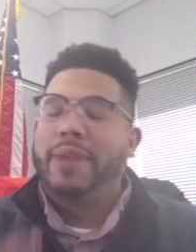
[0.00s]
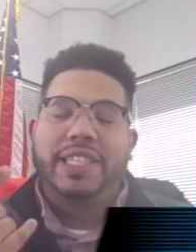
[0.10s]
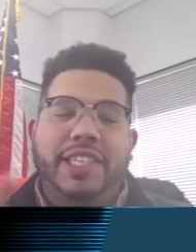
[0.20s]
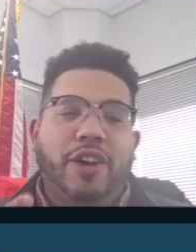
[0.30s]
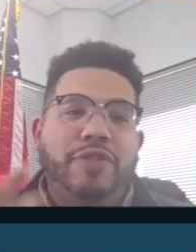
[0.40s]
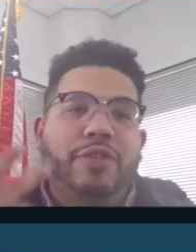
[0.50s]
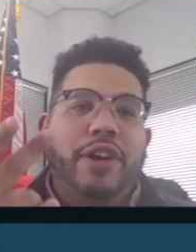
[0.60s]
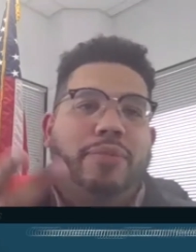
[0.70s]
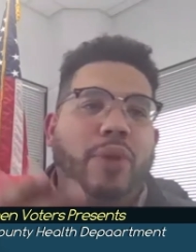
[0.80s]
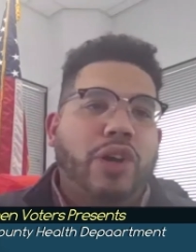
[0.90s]
myself,
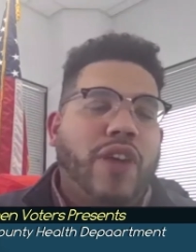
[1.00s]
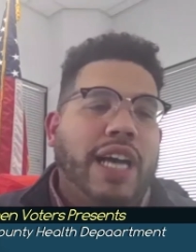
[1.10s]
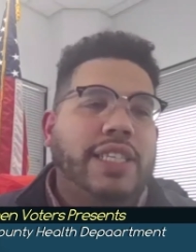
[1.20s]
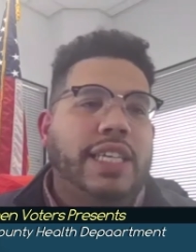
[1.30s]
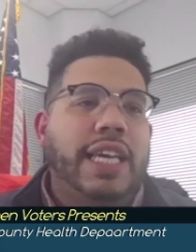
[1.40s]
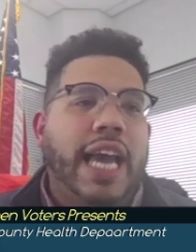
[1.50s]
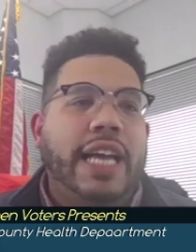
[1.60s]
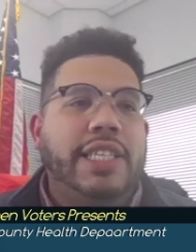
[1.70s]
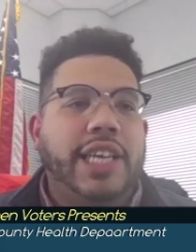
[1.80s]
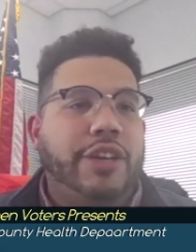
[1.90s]
Mark Rozzi,
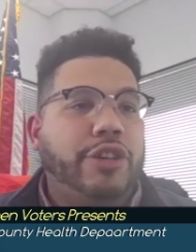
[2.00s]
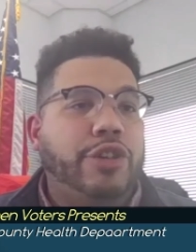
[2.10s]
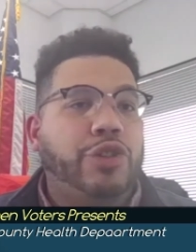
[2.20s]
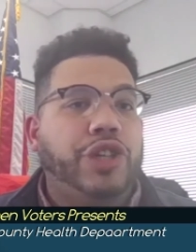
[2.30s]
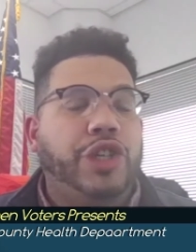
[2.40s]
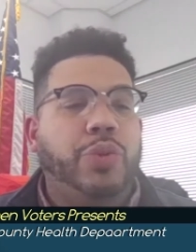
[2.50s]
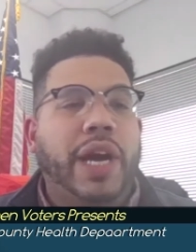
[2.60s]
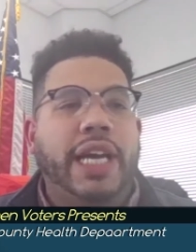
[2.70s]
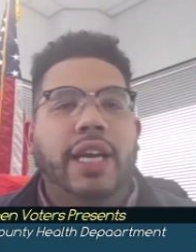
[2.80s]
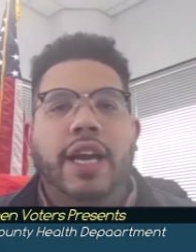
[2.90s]
and Senator Judy
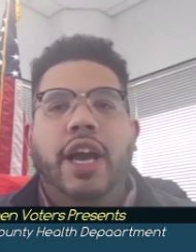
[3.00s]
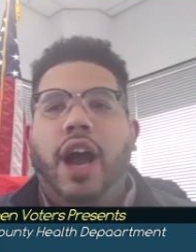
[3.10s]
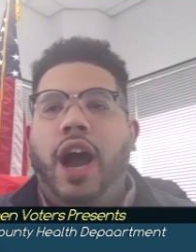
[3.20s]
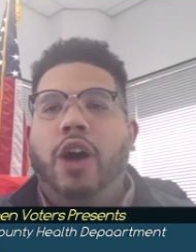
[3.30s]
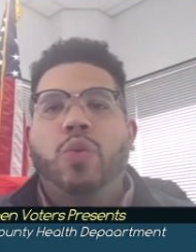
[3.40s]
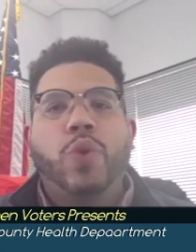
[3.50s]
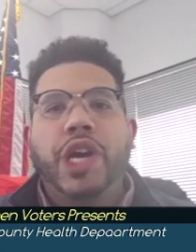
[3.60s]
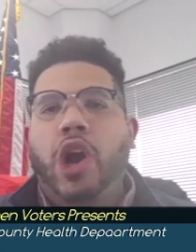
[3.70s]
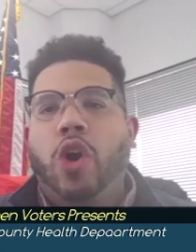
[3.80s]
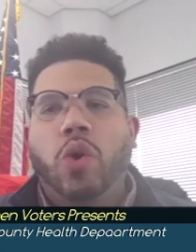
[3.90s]
Schwank, uh,
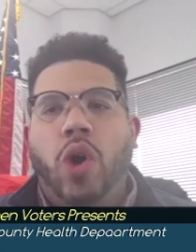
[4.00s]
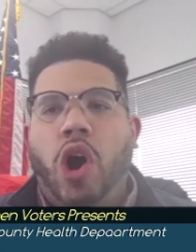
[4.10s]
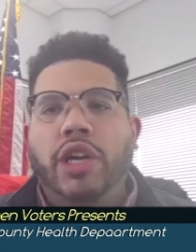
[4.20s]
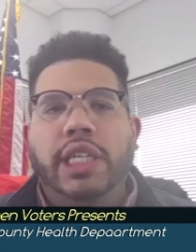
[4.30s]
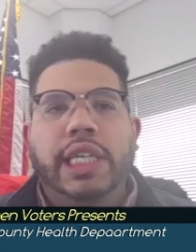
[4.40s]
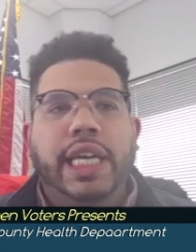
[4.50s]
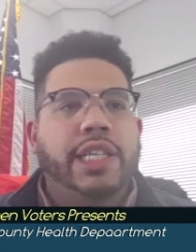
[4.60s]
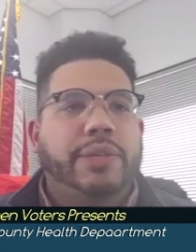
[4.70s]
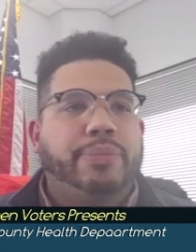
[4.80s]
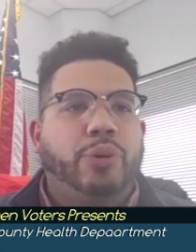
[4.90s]
we are wholeheartedly
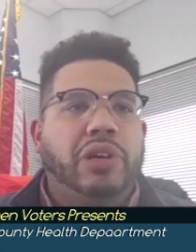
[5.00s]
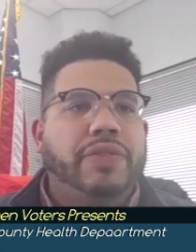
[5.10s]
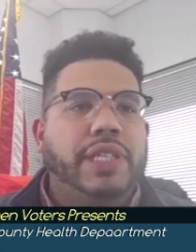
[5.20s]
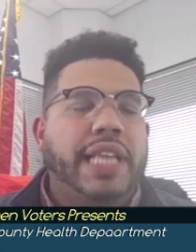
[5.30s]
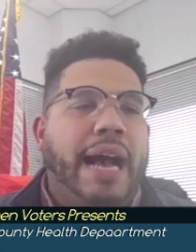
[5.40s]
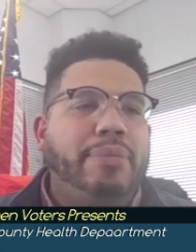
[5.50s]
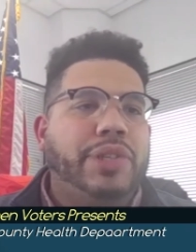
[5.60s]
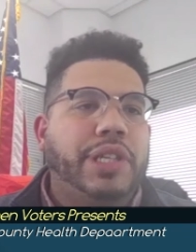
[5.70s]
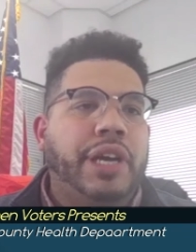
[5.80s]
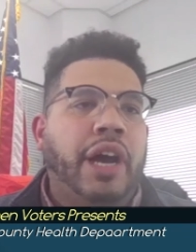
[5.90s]
in support of
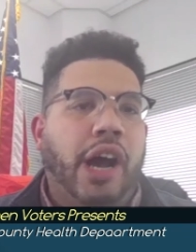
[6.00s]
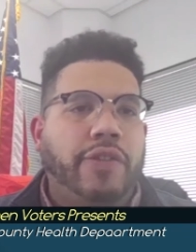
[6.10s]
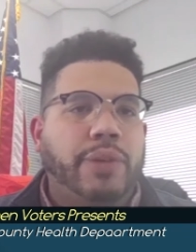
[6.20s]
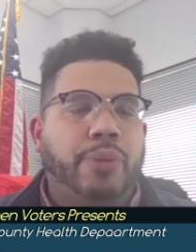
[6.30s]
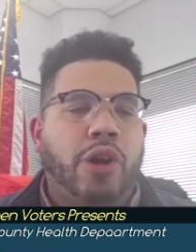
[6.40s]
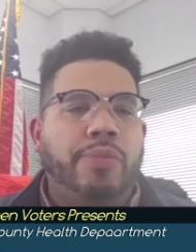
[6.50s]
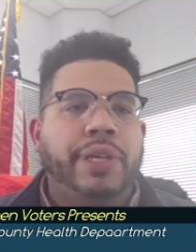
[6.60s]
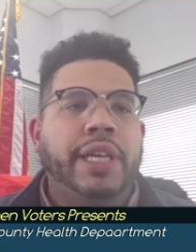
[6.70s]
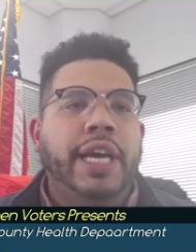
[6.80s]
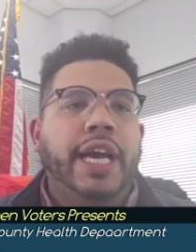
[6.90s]
establishing a health
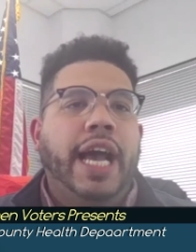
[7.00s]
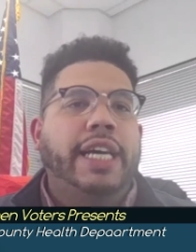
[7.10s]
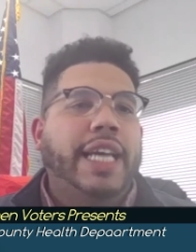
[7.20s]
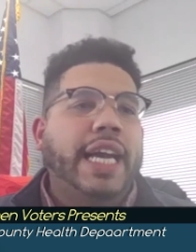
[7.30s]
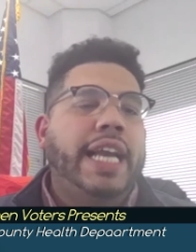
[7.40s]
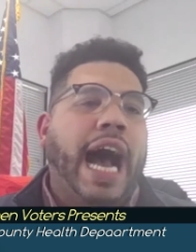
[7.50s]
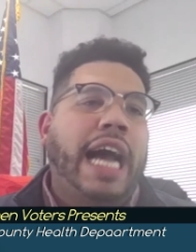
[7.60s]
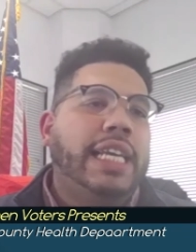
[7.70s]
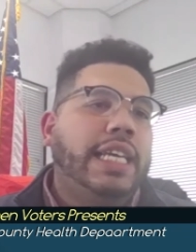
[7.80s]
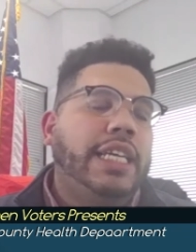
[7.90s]
department again,
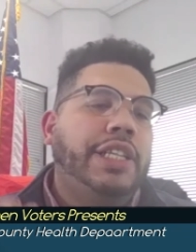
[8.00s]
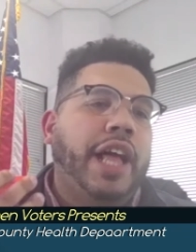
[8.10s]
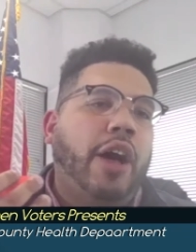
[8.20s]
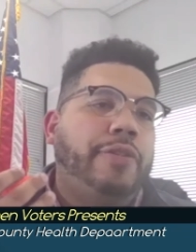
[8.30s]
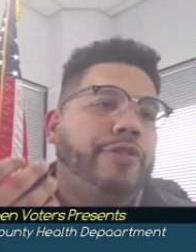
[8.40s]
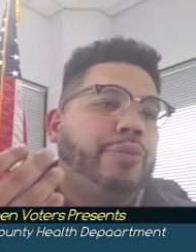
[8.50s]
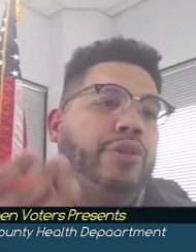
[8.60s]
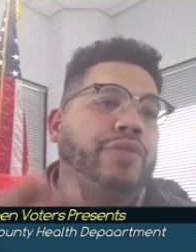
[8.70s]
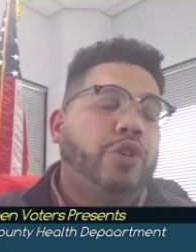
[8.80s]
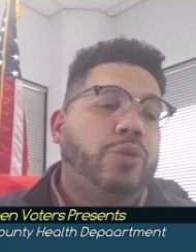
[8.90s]
I need the help from
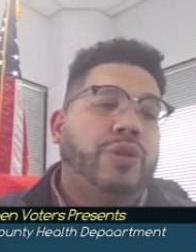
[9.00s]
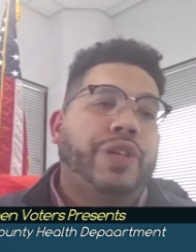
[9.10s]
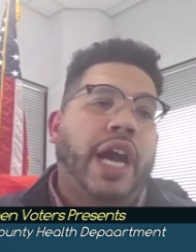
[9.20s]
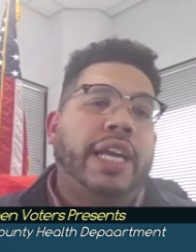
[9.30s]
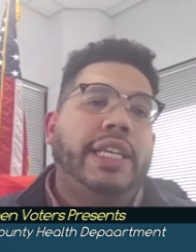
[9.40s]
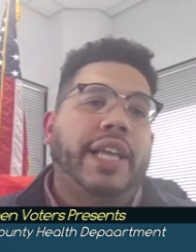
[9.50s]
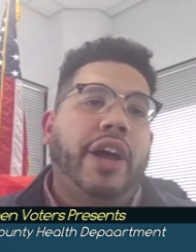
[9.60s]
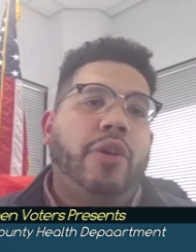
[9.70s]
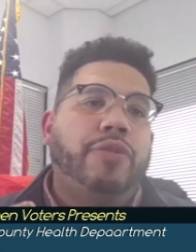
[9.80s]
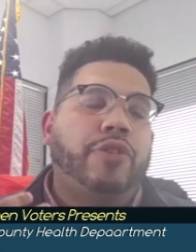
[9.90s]
your viewers. I need
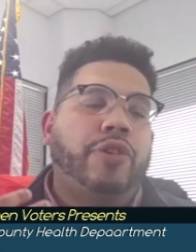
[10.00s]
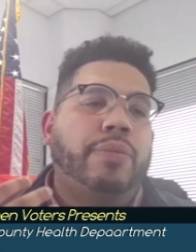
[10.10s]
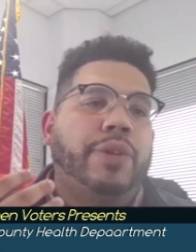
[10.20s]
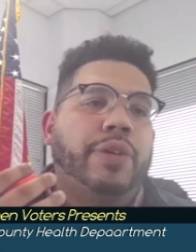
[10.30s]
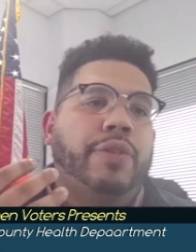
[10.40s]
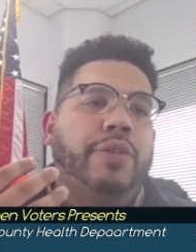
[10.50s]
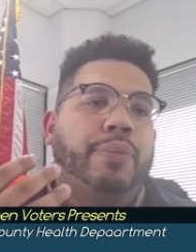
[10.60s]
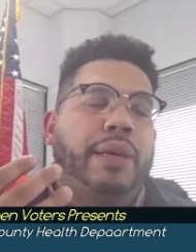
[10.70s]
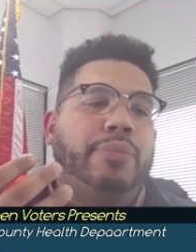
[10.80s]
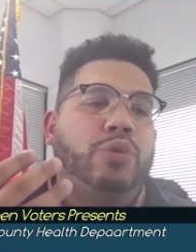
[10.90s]
the help from the,
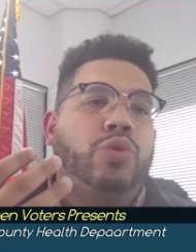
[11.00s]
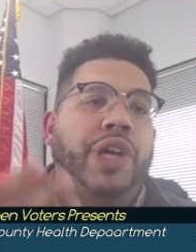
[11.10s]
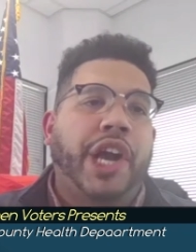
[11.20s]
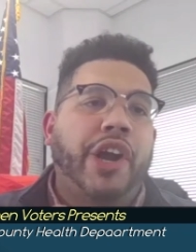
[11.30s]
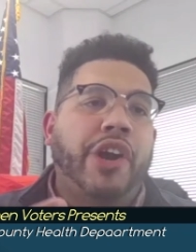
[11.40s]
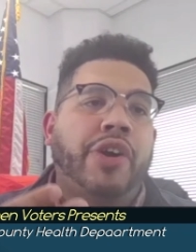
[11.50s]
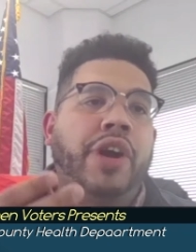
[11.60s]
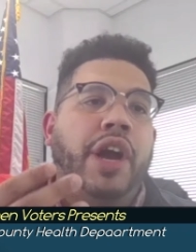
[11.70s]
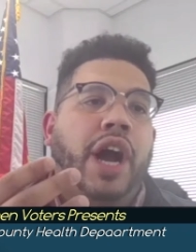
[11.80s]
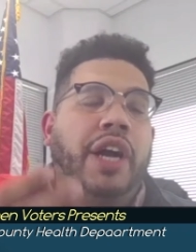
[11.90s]
the people who
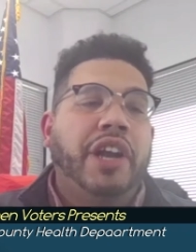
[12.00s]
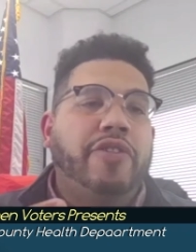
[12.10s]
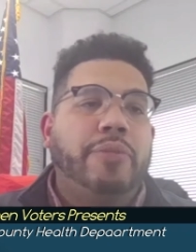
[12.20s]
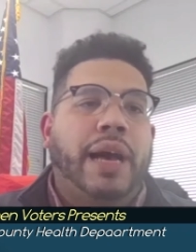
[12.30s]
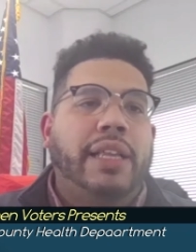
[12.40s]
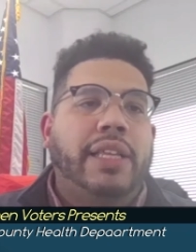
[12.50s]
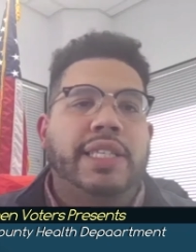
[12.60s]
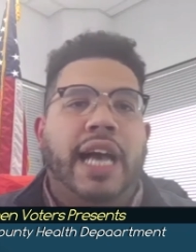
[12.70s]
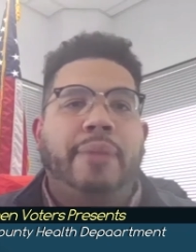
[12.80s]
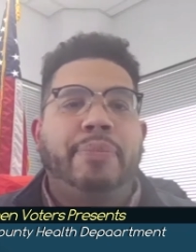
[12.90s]
care enough about
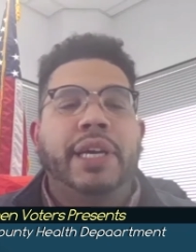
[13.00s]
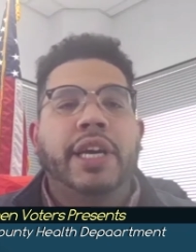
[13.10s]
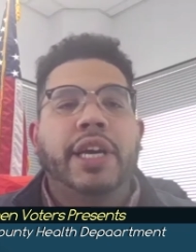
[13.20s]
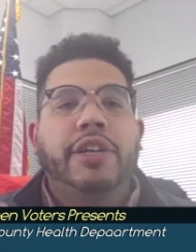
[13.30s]
this topic